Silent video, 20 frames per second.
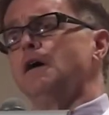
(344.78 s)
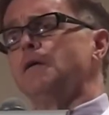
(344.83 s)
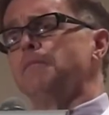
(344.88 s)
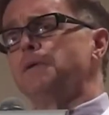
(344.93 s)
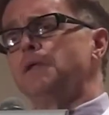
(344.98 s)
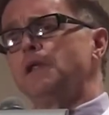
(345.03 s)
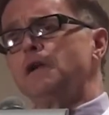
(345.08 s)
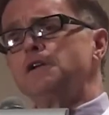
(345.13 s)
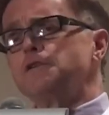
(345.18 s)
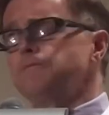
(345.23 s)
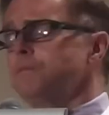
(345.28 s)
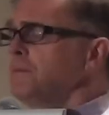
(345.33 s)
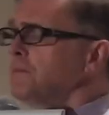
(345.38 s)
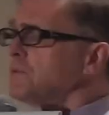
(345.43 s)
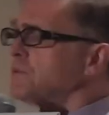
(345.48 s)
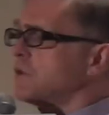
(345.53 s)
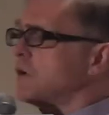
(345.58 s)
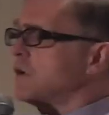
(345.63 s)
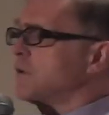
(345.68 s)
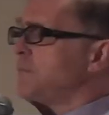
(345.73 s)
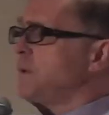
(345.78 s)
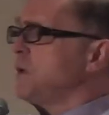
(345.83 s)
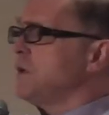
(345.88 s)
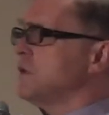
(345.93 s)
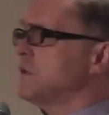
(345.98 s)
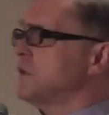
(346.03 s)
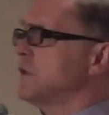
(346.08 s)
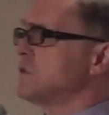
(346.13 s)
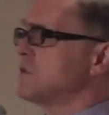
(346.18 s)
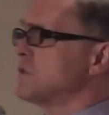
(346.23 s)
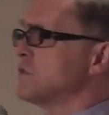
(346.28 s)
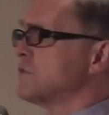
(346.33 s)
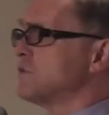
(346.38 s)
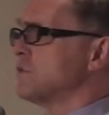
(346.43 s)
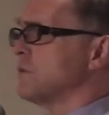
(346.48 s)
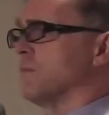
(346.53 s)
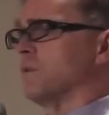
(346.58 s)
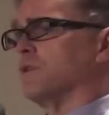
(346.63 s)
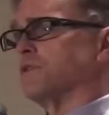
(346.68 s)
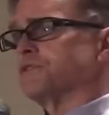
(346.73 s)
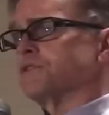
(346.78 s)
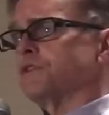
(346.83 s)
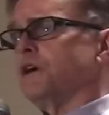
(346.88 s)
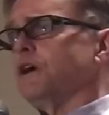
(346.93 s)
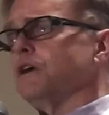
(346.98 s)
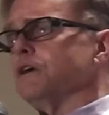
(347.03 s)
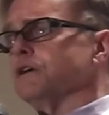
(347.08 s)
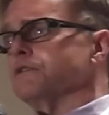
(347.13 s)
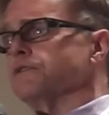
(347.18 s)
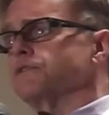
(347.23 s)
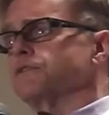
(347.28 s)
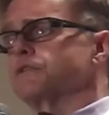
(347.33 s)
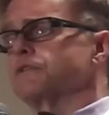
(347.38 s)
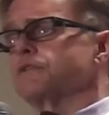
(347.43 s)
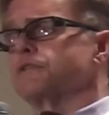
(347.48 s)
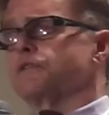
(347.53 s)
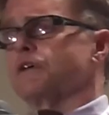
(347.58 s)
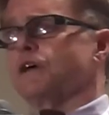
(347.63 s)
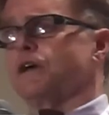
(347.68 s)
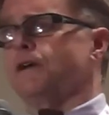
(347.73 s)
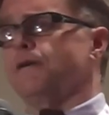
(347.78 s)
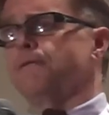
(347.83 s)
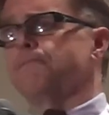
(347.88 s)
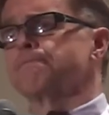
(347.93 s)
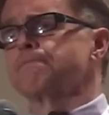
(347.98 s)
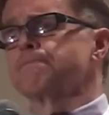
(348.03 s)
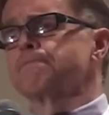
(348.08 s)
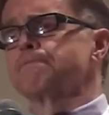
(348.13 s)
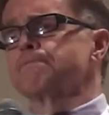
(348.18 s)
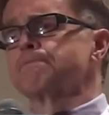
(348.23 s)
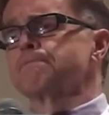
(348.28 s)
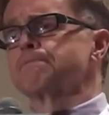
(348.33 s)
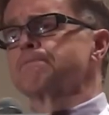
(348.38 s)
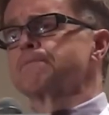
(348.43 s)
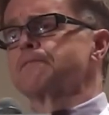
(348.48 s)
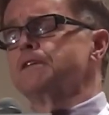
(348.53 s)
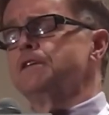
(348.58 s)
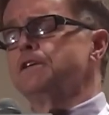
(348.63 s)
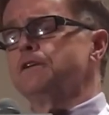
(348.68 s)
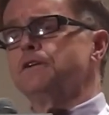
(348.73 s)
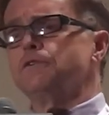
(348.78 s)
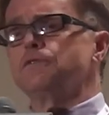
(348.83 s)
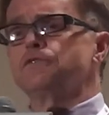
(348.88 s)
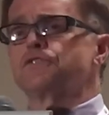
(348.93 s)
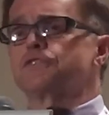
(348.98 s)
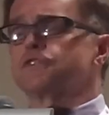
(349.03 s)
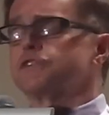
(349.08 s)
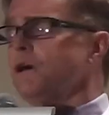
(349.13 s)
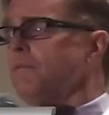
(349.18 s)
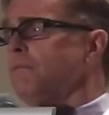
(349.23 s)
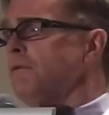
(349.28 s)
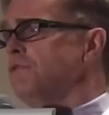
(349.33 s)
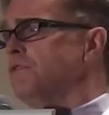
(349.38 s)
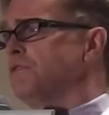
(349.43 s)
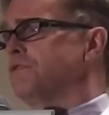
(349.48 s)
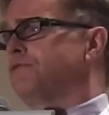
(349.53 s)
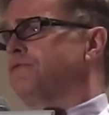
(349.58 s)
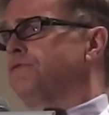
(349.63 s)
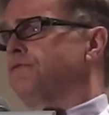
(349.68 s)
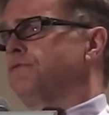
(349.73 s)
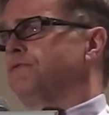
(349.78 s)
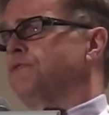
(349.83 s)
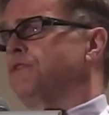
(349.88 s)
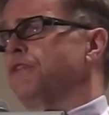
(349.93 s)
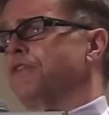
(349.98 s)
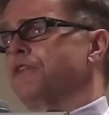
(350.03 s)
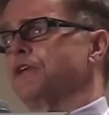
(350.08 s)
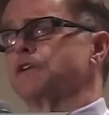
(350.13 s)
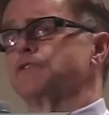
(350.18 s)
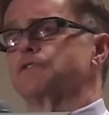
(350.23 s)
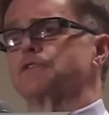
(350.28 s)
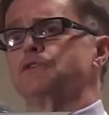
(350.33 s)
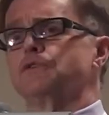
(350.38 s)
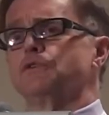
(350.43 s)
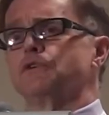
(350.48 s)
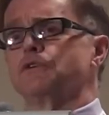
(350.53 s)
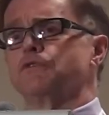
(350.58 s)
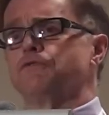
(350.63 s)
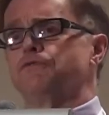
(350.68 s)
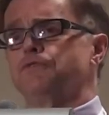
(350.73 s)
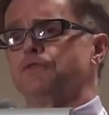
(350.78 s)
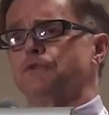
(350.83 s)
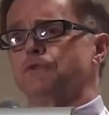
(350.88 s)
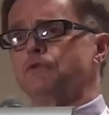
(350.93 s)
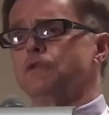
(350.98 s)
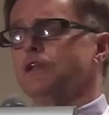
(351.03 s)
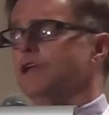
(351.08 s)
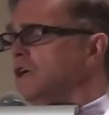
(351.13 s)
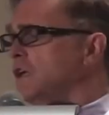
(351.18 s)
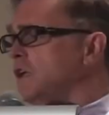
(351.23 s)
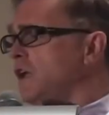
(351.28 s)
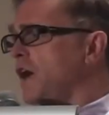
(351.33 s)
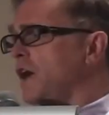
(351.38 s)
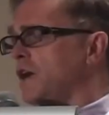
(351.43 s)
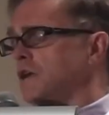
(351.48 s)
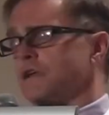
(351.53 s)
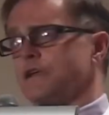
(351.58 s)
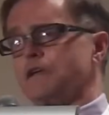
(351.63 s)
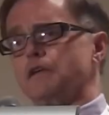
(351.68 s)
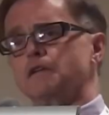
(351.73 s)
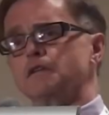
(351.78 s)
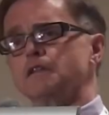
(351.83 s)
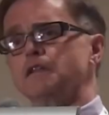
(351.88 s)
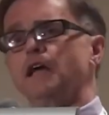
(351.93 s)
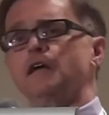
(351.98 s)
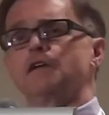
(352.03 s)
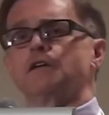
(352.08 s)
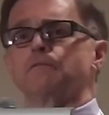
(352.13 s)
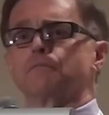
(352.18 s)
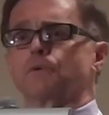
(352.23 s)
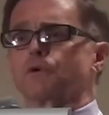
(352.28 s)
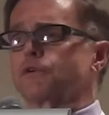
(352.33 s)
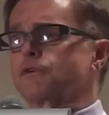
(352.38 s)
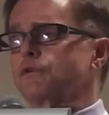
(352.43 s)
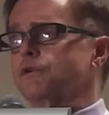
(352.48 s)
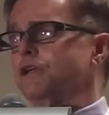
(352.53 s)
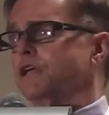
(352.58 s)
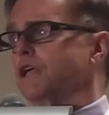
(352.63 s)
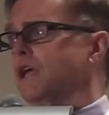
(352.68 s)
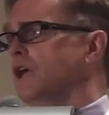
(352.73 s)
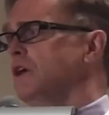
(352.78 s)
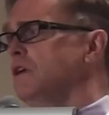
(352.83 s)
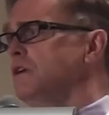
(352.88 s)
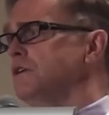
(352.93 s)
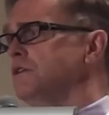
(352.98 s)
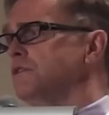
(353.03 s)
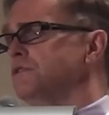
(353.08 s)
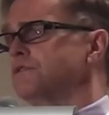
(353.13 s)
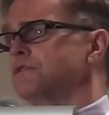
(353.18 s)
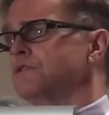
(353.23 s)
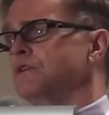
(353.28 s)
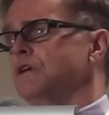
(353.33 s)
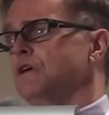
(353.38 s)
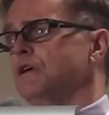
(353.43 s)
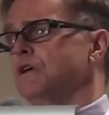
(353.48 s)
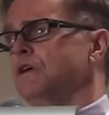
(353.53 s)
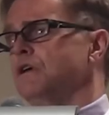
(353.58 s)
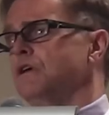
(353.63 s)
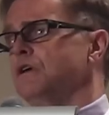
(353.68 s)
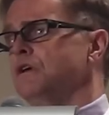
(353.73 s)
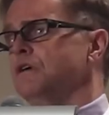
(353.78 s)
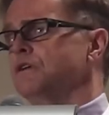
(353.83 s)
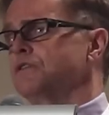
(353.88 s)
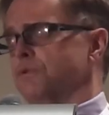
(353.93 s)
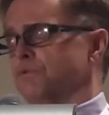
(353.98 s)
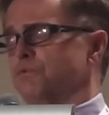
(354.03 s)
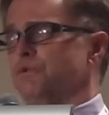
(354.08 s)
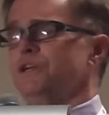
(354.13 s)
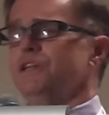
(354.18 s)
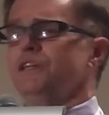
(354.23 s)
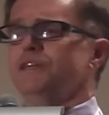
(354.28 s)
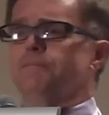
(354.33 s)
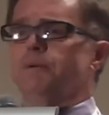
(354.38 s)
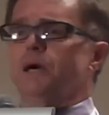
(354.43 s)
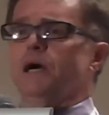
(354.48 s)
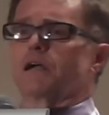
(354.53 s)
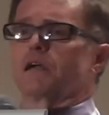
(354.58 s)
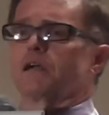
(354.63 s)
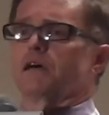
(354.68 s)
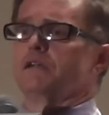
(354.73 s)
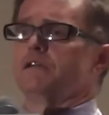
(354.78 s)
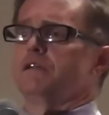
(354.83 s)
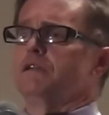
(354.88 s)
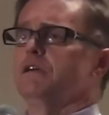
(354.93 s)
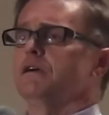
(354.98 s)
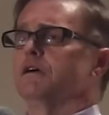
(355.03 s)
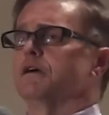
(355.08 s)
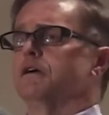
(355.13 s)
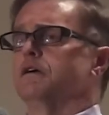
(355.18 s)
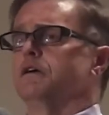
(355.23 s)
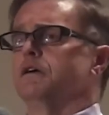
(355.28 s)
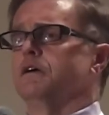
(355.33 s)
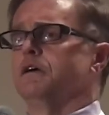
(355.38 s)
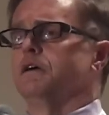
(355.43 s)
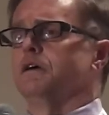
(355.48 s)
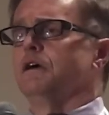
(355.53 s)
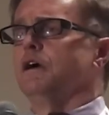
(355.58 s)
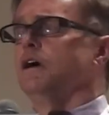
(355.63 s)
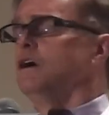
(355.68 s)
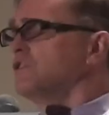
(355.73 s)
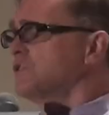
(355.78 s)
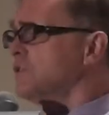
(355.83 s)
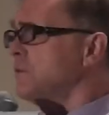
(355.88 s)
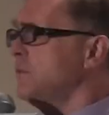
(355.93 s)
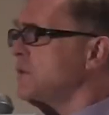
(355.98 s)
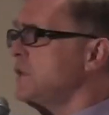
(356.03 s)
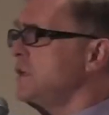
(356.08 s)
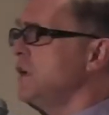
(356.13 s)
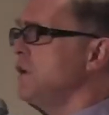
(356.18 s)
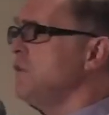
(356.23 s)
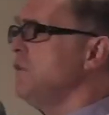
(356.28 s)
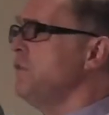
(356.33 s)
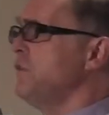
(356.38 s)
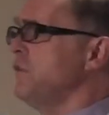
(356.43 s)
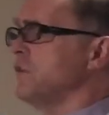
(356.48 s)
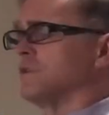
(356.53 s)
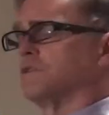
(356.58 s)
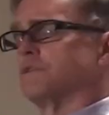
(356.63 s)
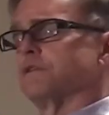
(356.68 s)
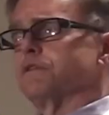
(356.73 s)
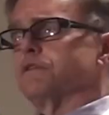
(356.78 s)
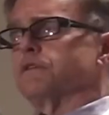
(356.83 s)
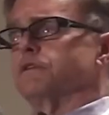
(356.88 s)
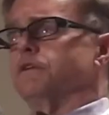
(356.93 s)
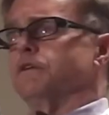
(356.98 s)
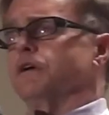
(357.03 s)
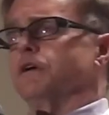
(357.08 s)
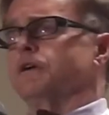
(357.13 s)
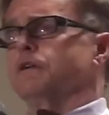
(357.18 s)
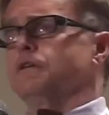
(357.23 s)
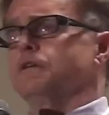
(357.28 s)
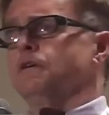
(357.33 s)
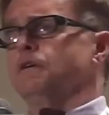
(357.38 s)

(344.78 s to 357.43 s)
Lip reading: But then as people started paying attention to some of the science to say, you know, some of the things they're doing to food, like adding lead and mercury to candies, it's a really bad idea. Some of the other things that they're doing,